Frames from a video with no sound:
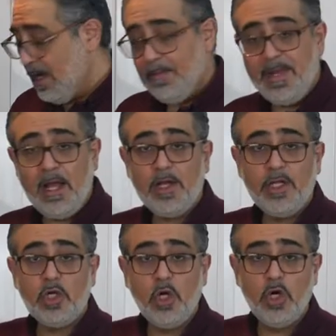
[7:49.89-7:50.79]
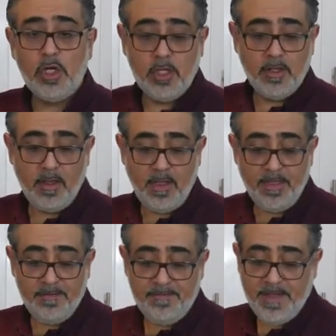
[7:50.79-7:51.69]
I'm now going to cook
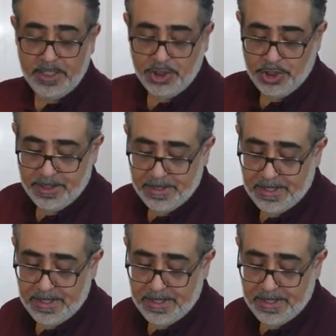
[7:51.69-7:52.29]
the fish.